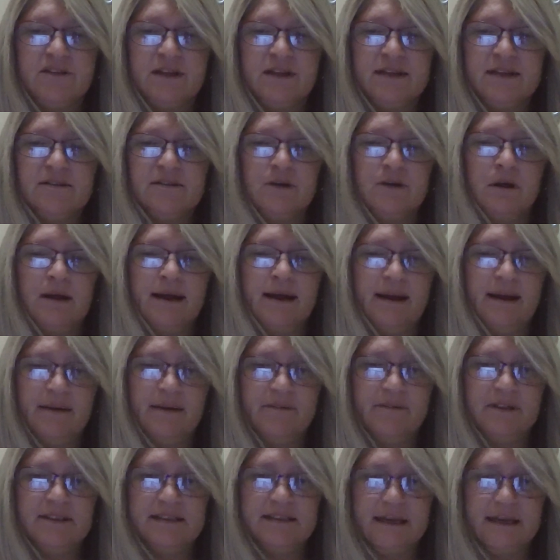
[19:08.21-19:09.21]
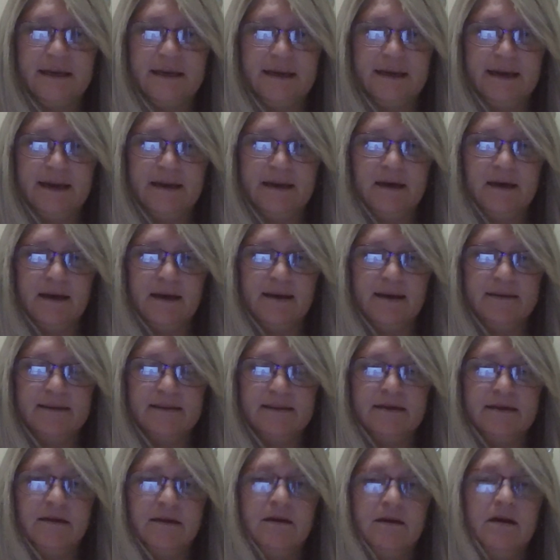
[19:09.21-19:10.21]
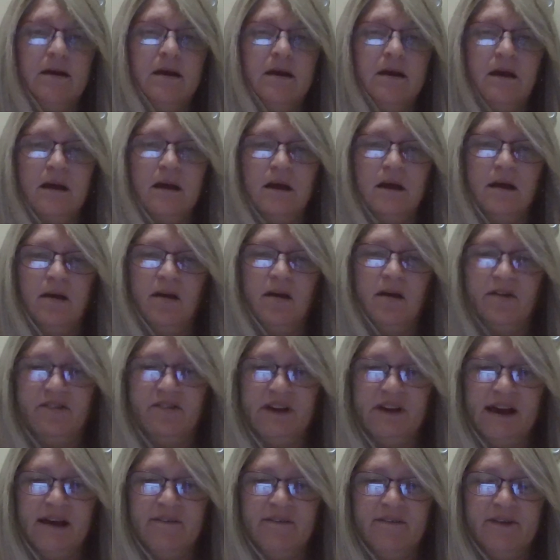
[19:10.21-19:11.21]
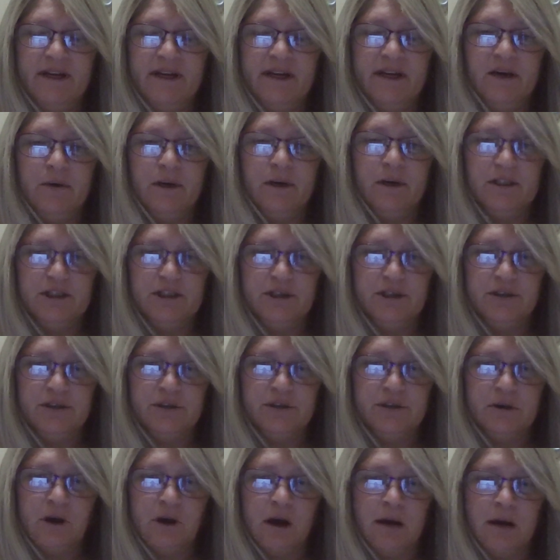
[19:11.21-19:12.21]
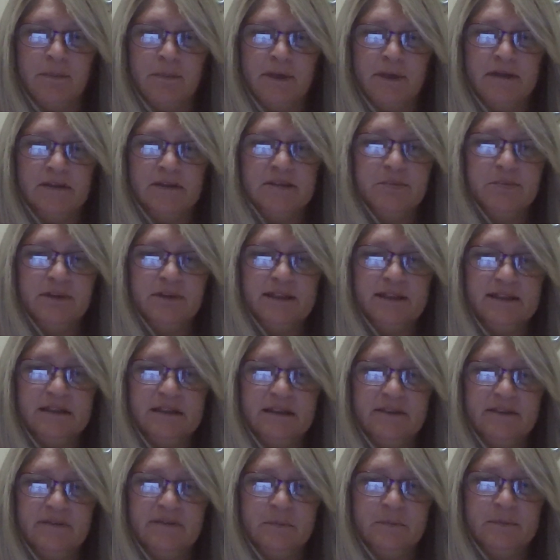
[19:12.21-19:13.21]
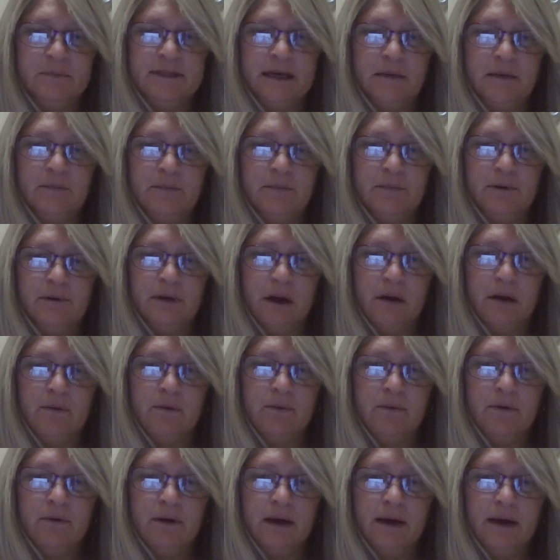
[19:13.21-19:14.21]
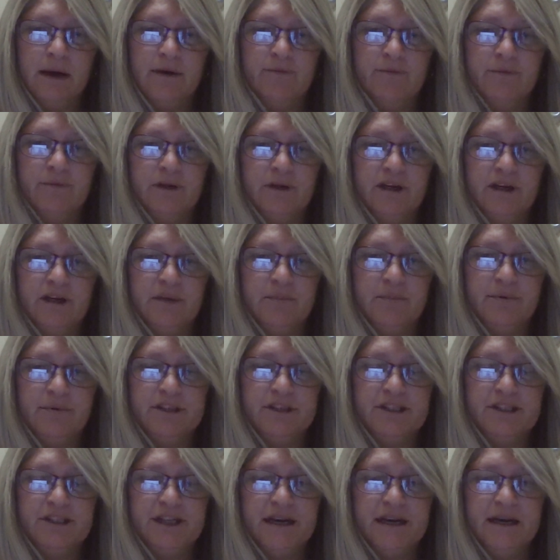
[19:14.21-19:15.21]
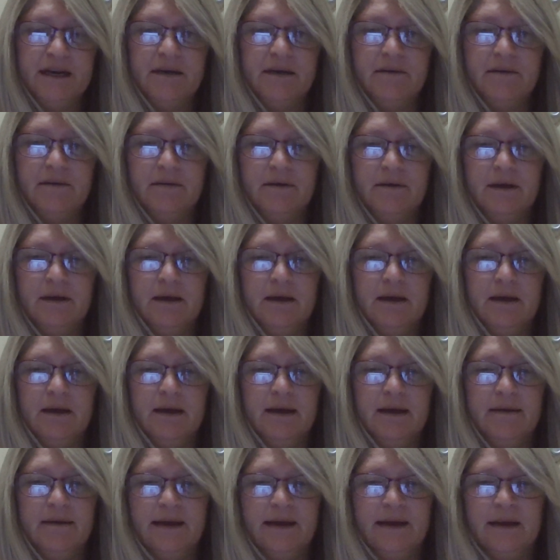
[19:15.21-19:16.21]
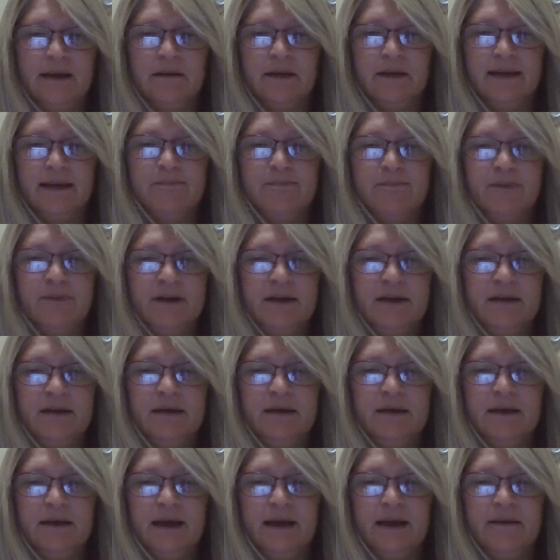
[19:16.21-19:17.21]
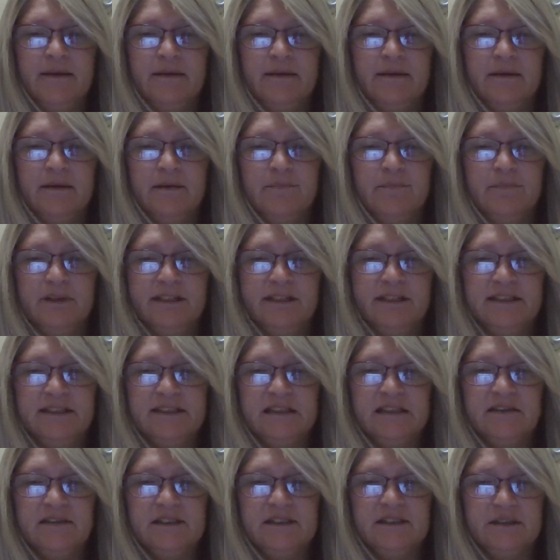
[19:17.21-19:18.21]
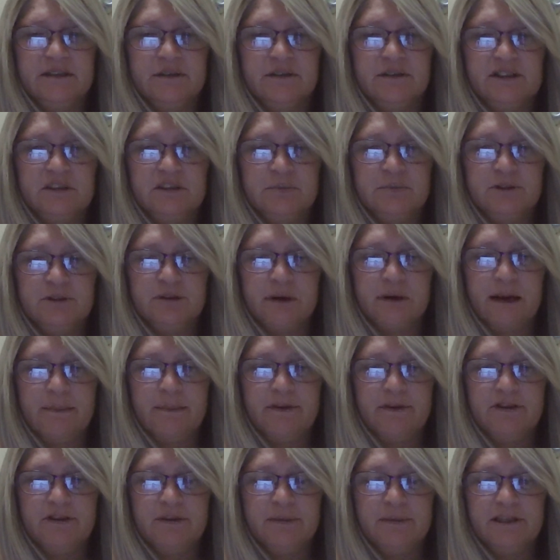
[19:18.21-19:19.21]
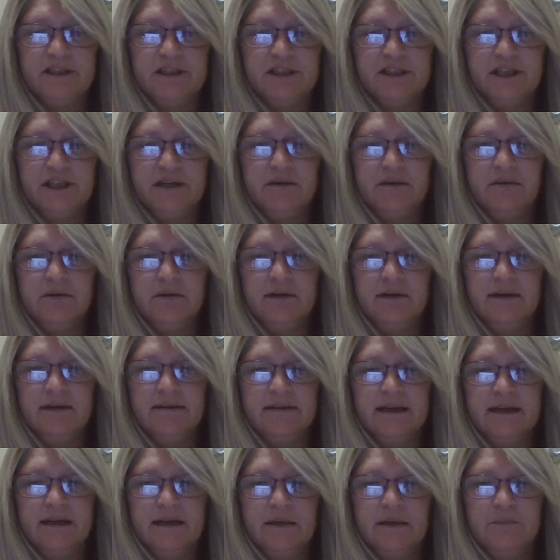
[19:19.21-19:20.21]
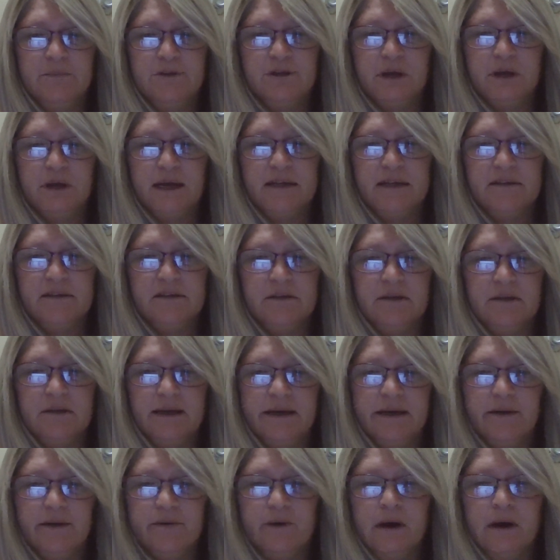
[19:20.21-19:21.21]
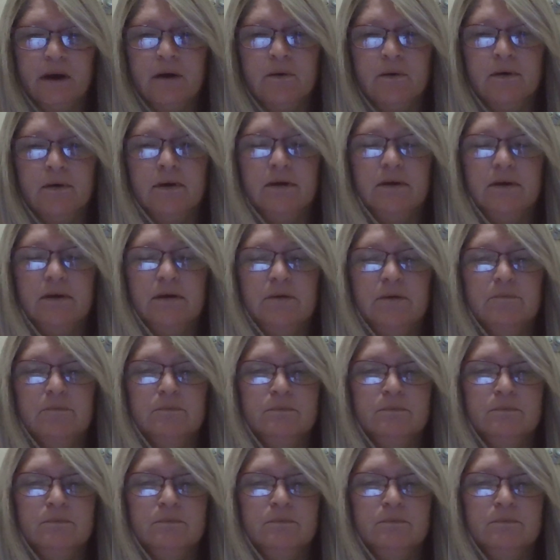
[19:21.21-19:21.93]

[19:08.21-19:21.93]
So that's all I have to say today, guys. If you have any questions or comments, please leave them down below. I'd really appreciate it. Hit that like button and please consider subscribing to my channel as I am trying to let it grow.